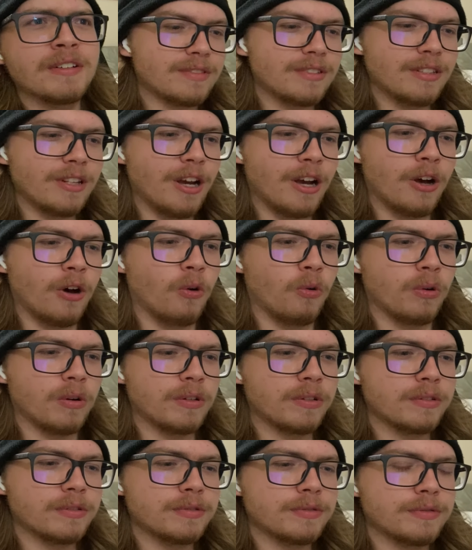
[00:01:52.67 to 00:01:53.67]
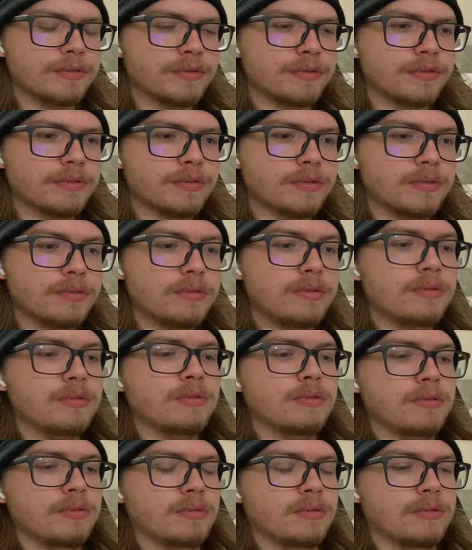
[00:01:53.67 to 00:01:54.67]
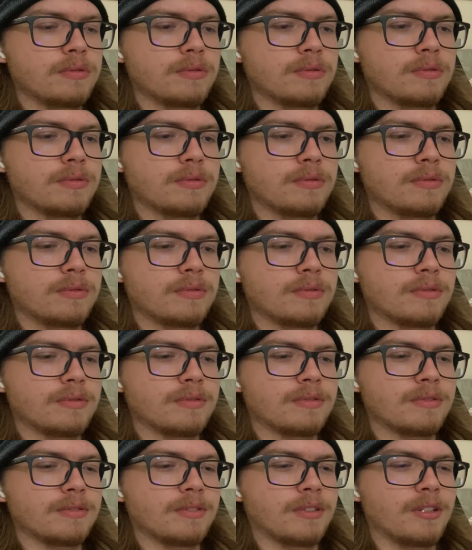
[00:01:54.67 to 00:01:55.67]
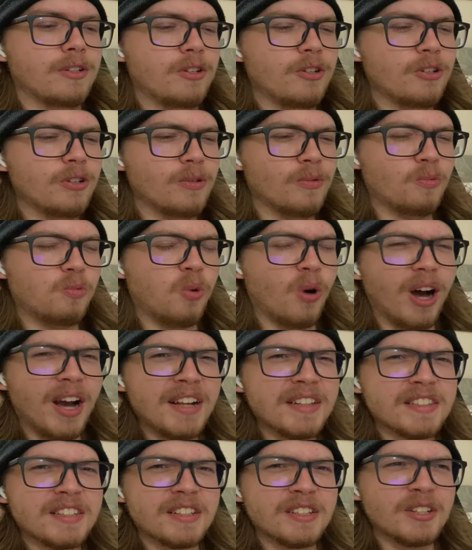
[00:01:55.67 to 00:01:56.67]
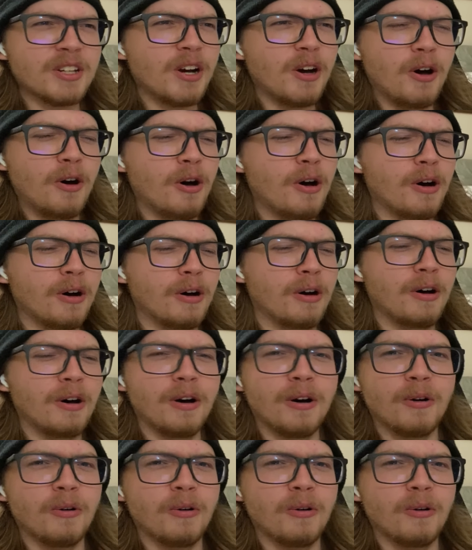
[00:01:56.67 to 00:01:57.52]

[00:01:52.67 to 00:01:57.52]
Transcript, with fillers: No. Caillou wanted to be in an orgy for Halloween. What? No!